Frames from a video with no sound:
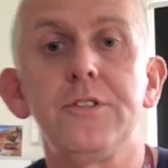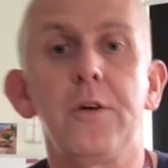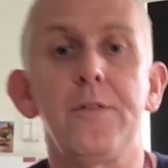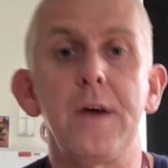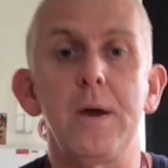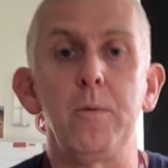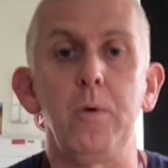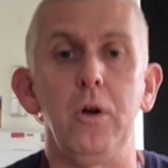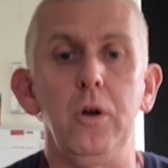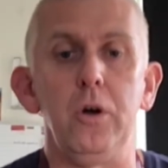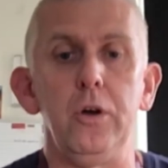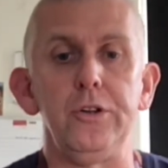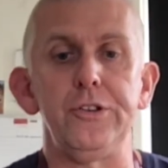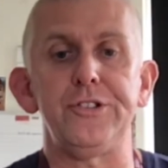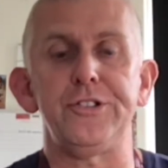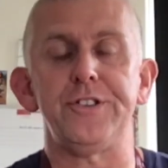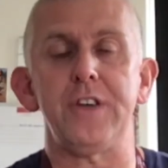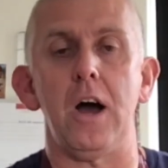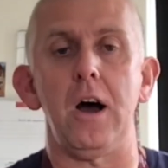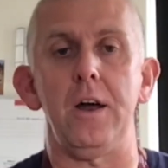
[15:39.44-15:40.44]
they will all
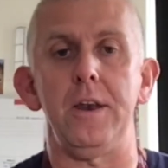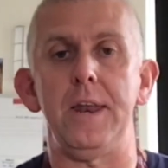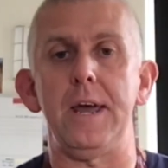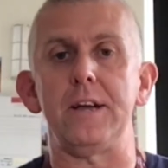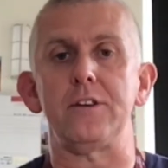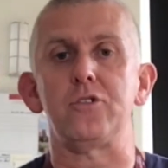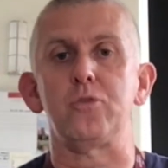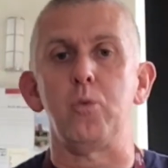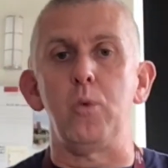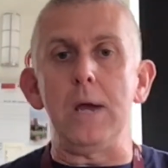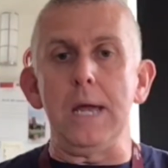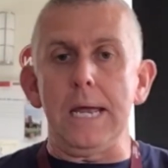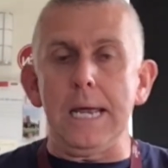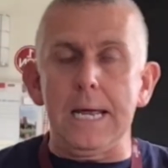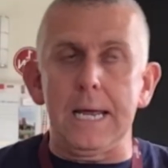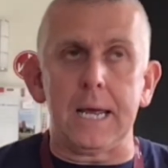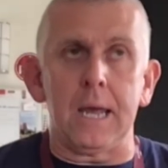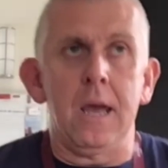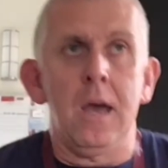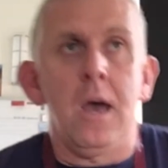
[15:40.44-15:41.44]
start next week,
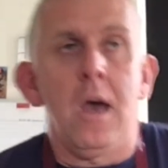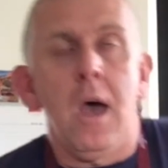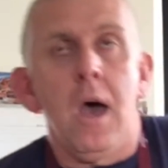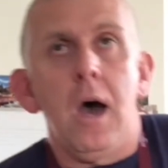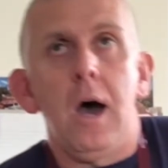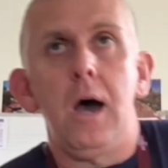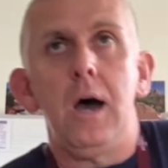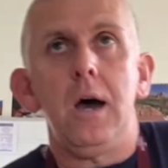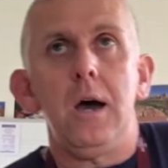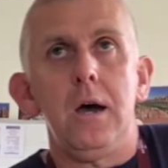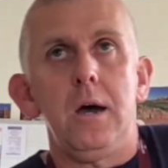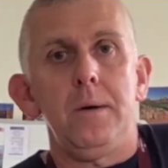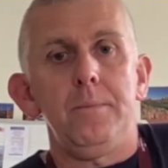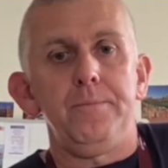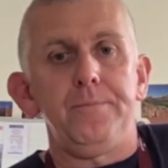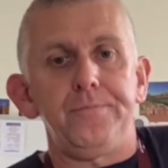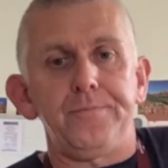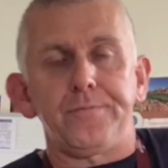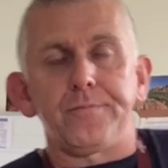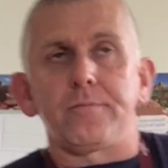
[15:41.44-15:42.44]

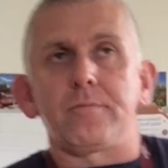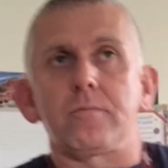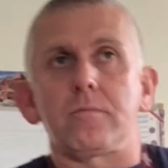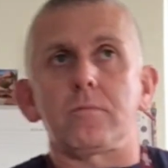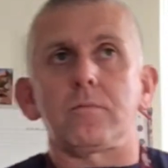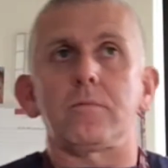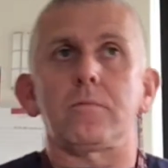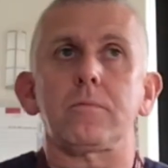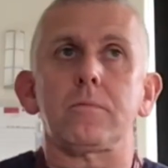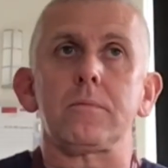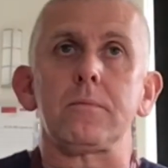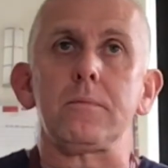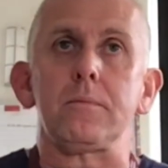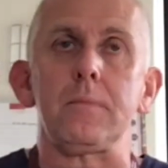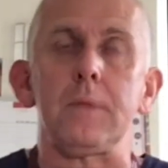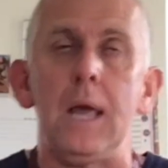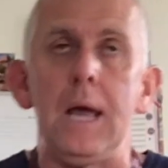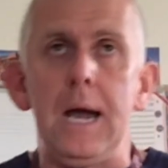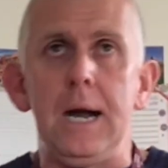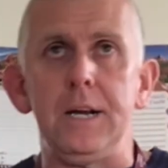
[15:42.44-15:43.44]

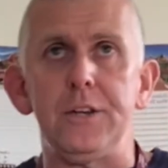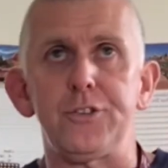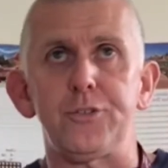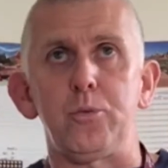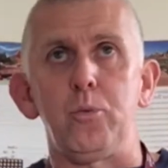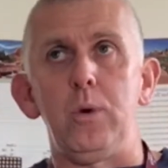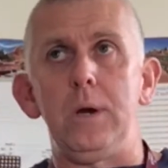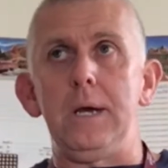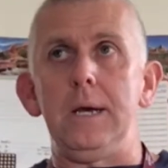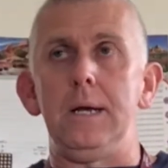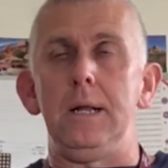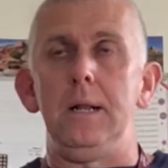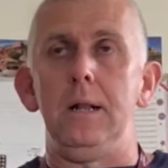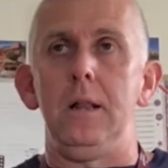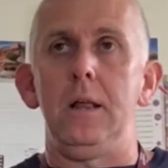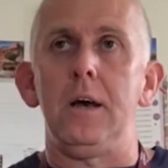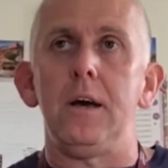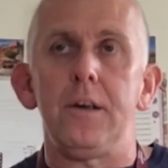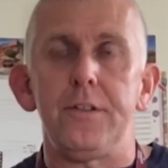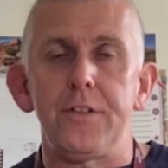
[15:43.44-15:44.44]
as will
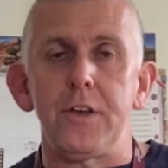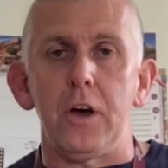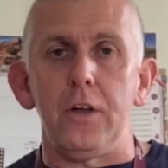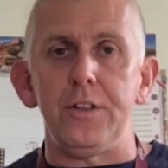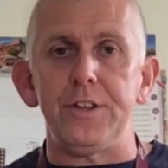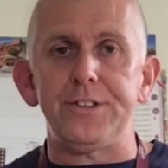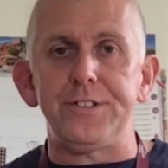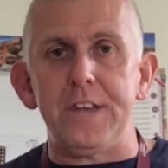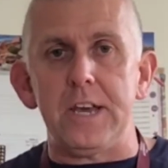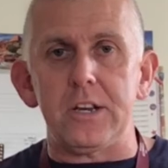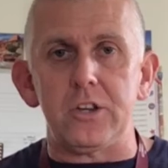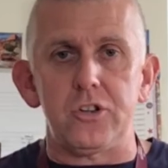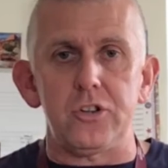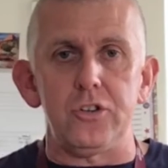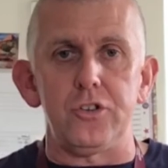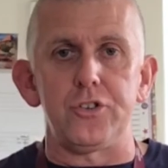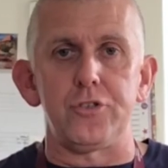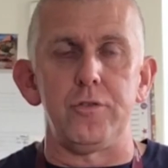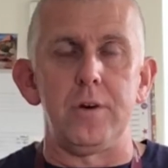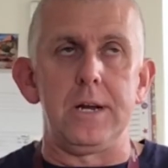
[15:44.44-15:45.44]
the other
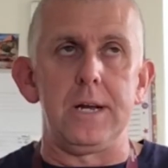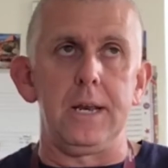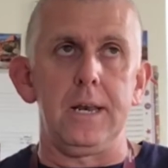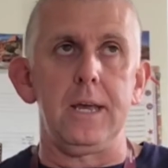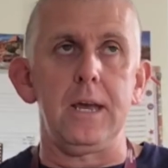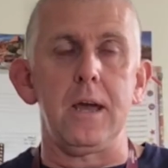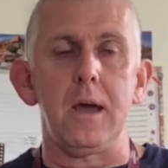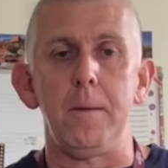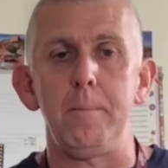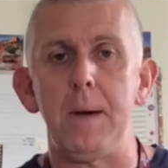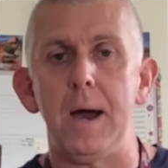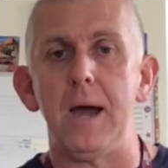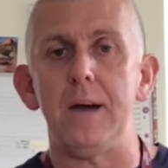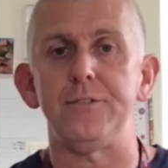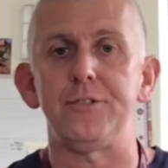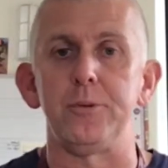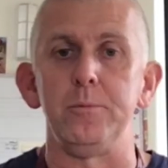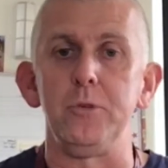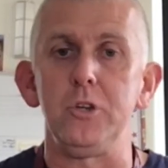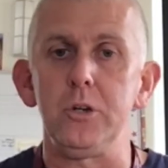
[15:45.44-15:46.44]
sections. Really, I might have
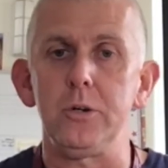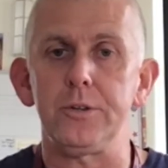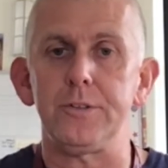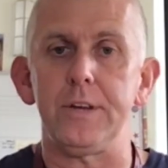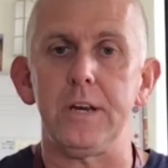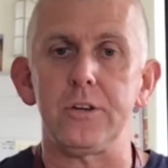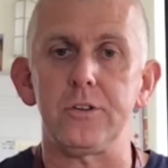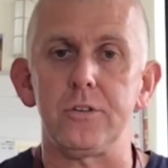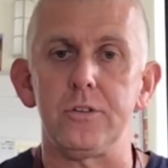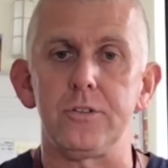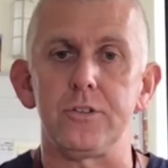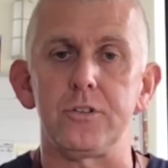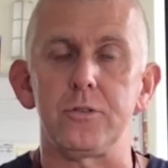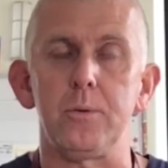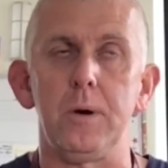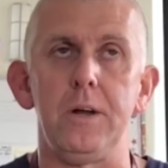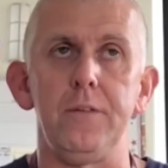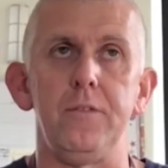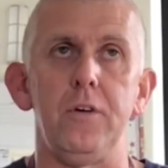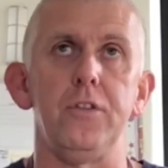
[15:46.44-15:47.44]
some new sections as well.
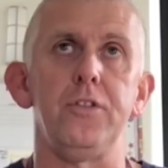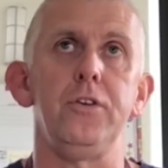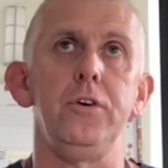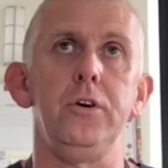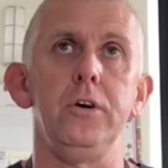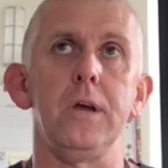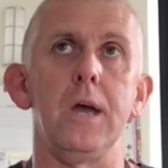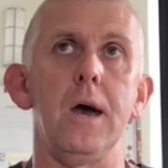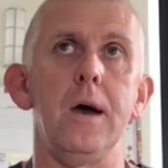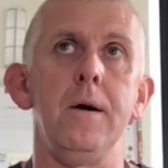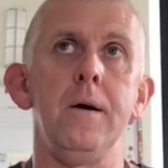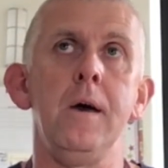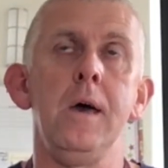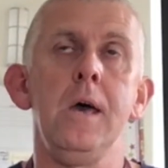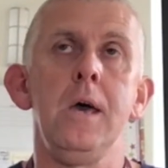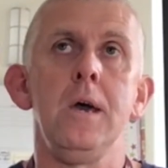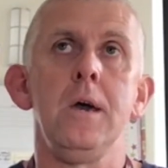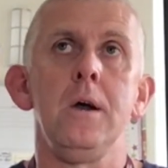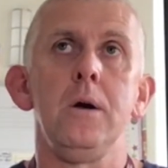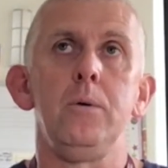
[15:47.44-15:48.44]
I've not thought yet.
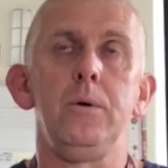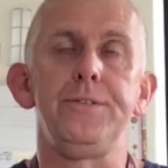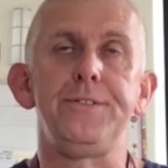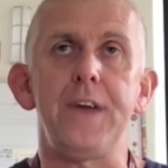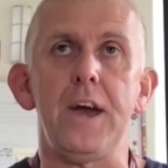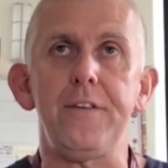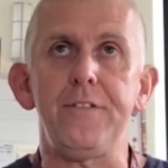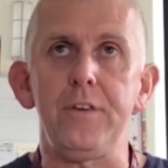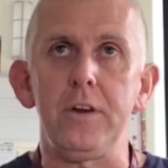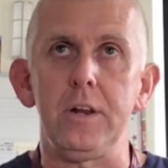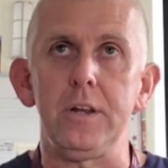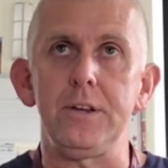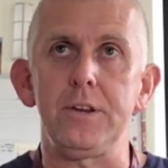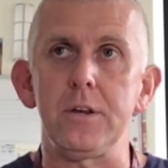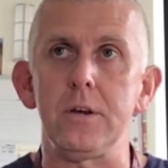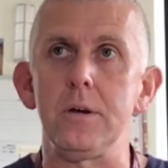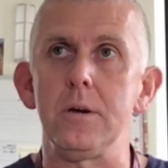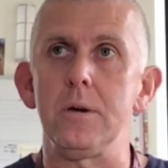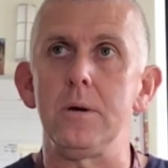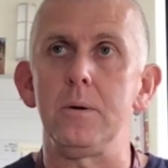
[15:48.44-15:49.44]
We'll definitely
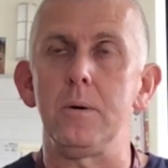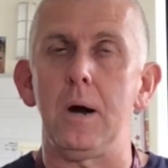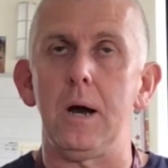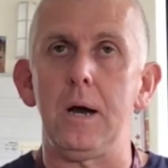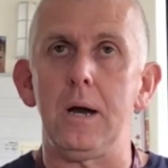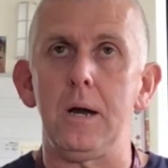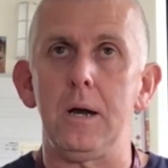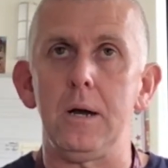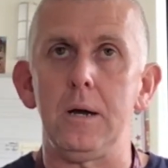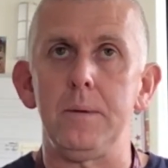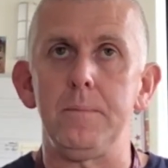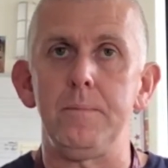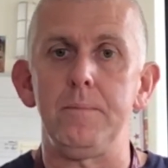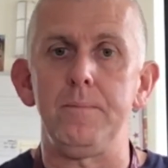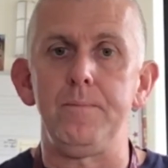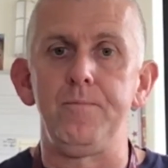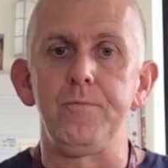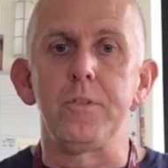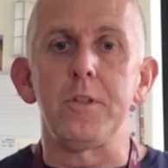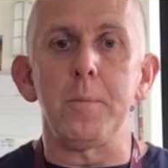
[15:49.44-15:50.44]
do
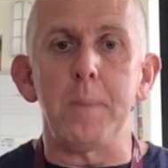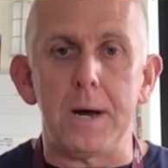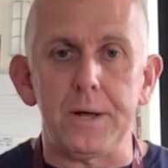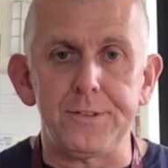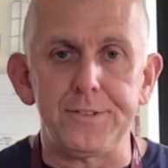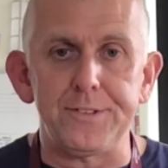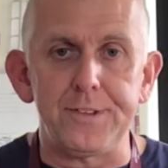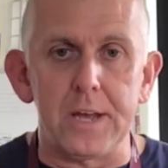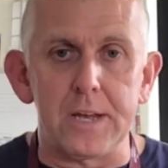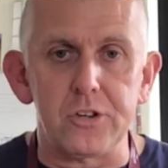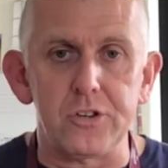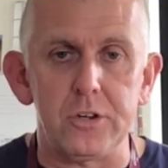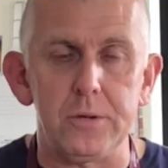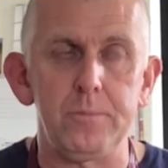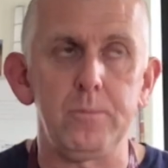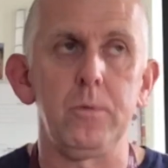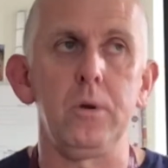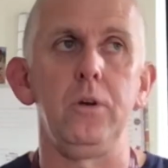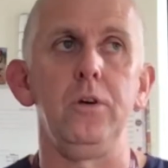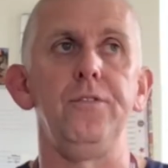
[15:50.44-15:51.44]
the maths section.
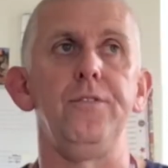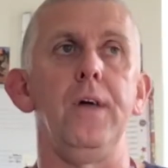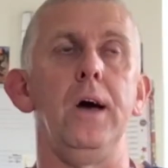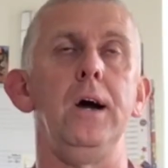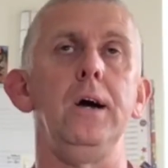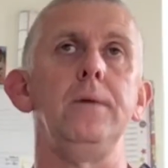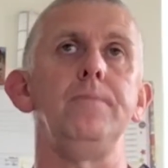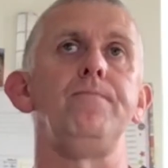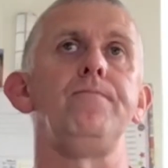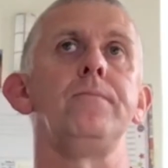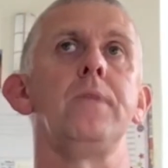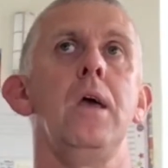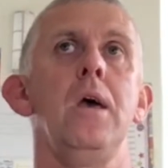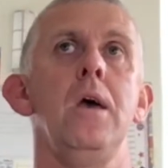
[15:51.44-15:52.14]
We love that.